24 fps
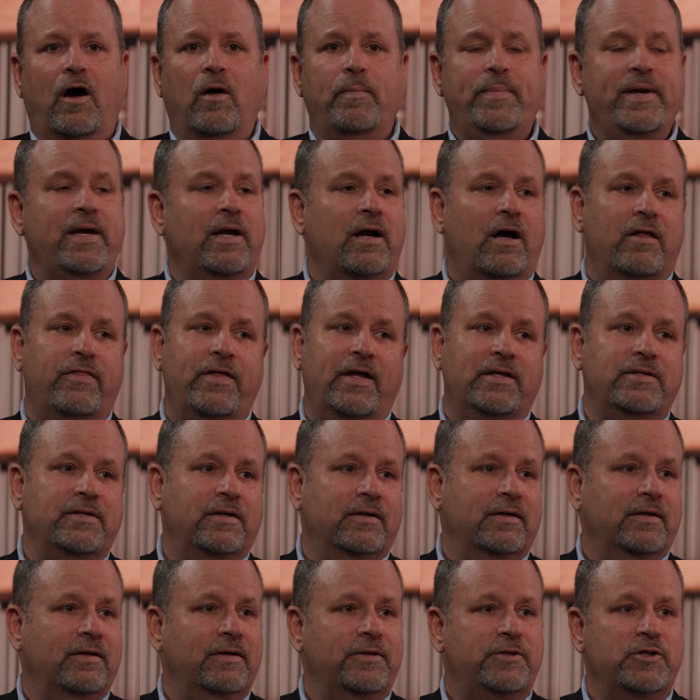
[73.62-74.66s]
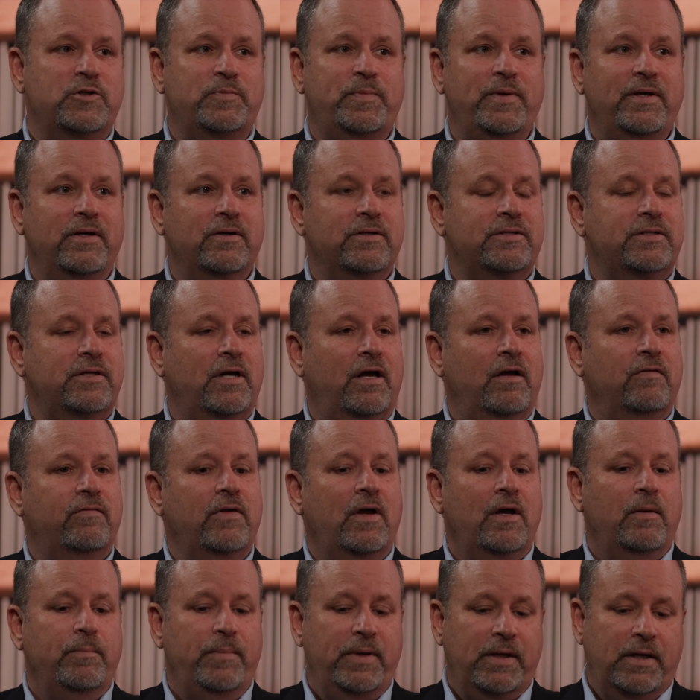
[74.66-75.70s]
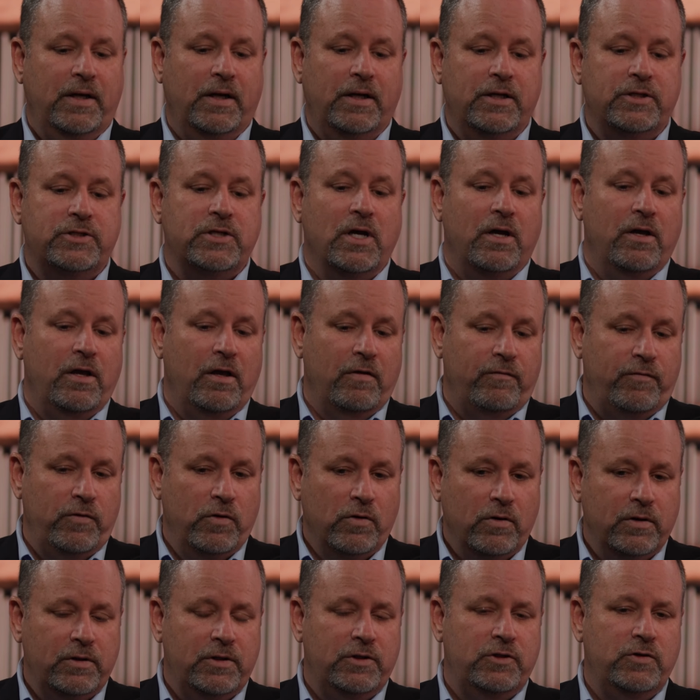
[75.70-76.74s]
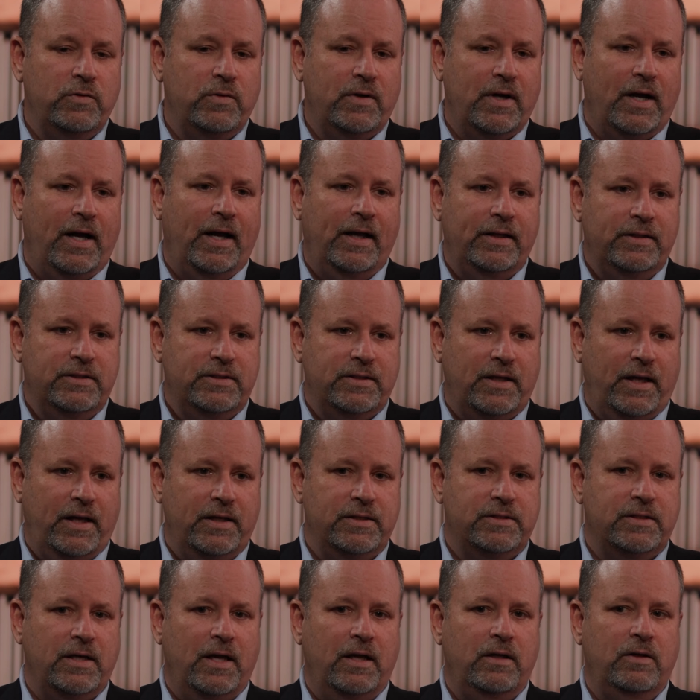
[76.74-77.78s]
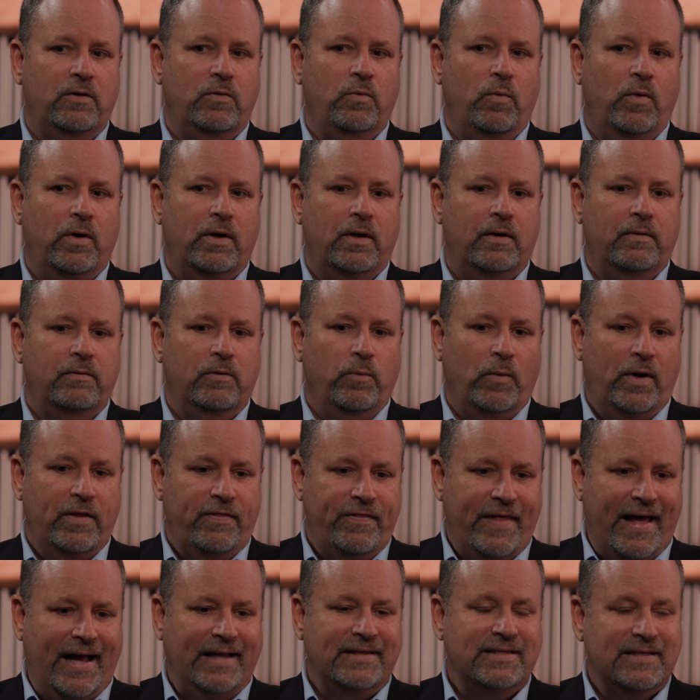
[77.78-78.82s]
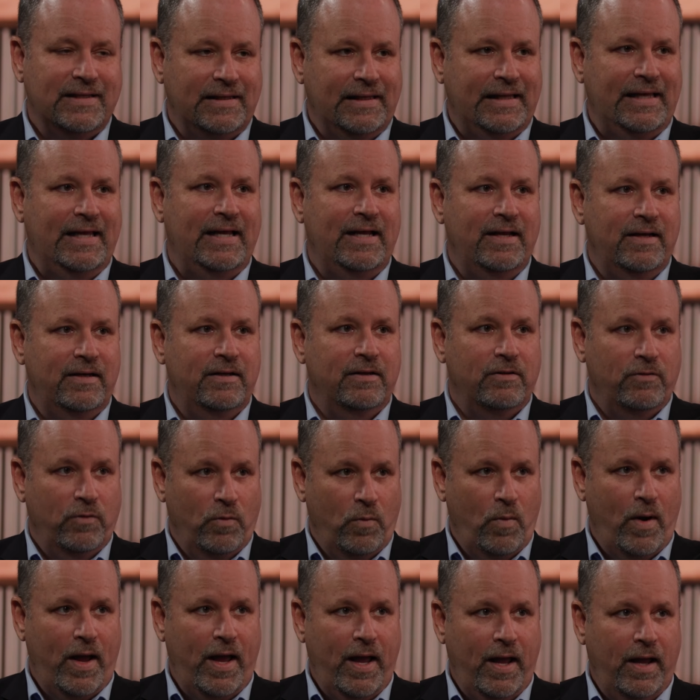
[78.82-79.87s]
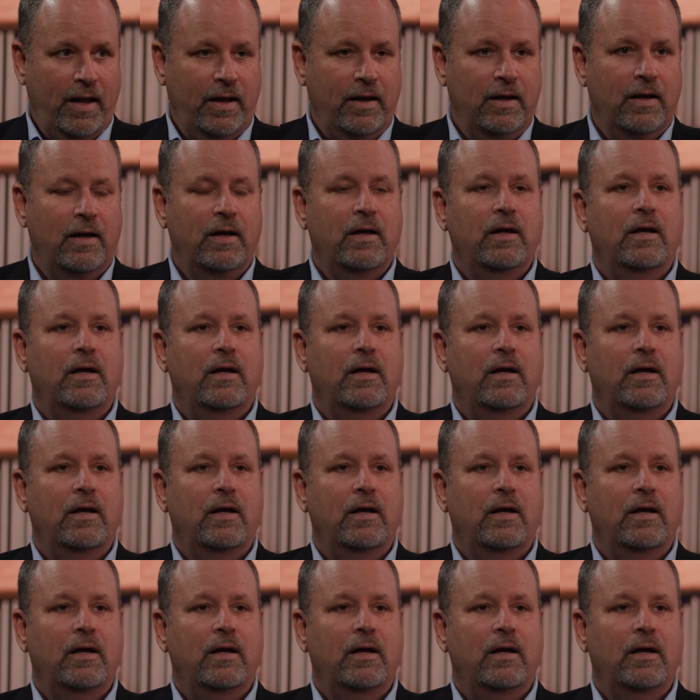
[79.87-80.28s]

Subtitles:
Being authentic, just be yourself. Because if you're going to do content and you want that to lead the way,